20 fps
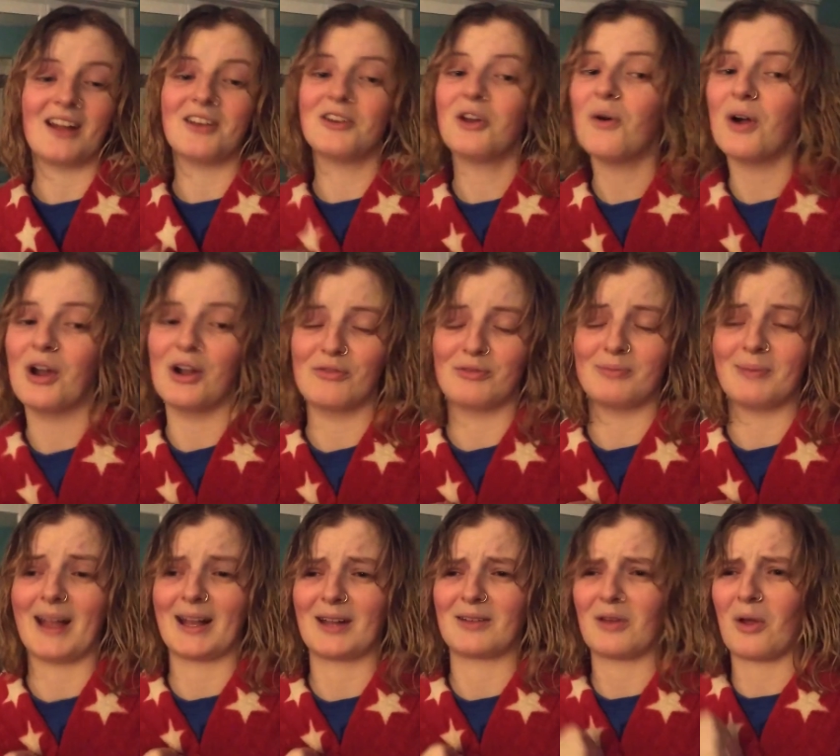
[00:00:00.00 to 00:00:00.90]
I know I
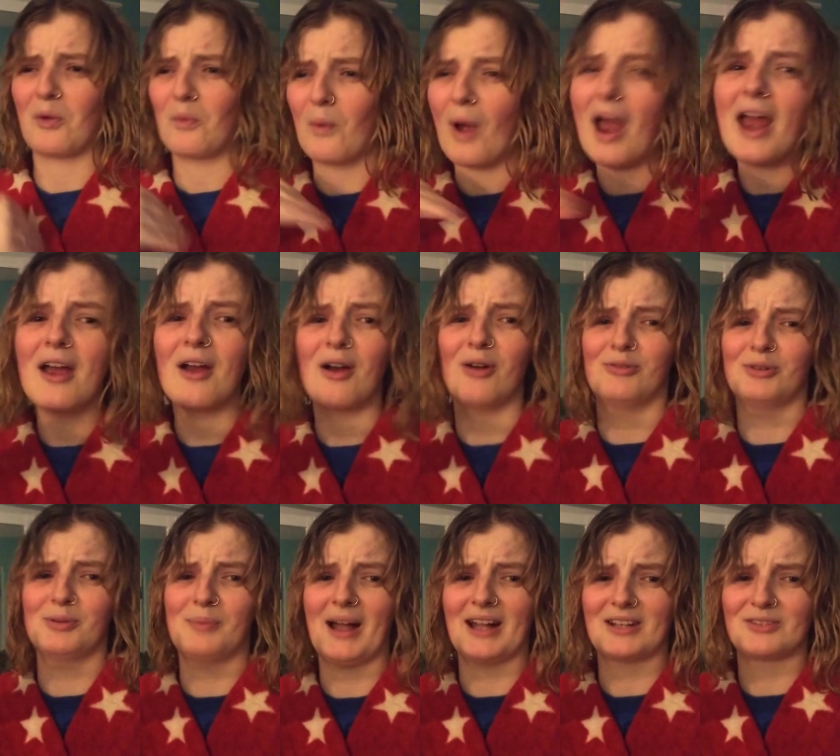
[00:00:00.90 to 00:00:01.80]
overpacked. I way
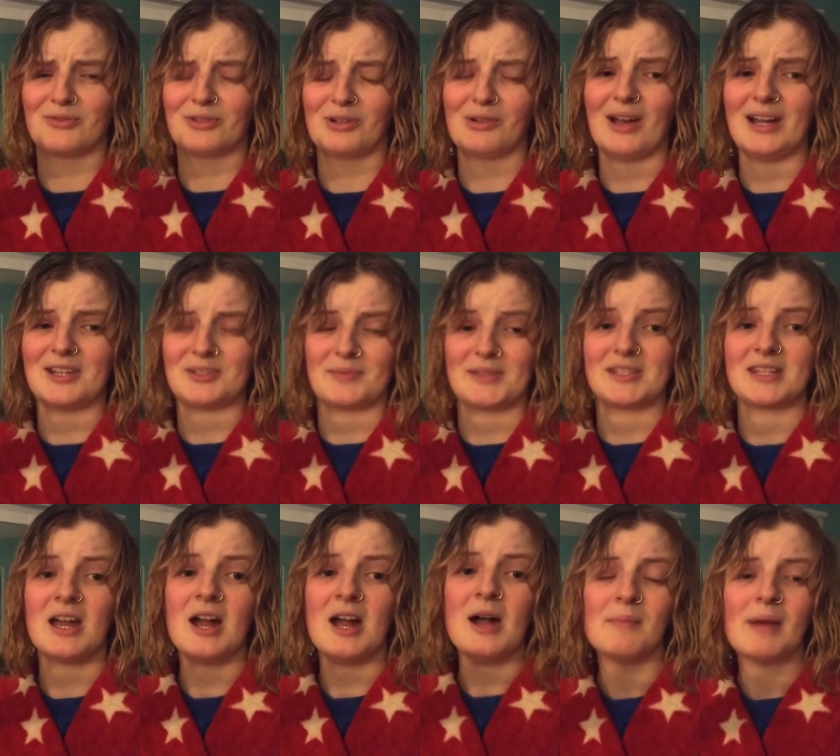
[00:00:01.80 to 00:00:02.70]
overpacked for Erasmus.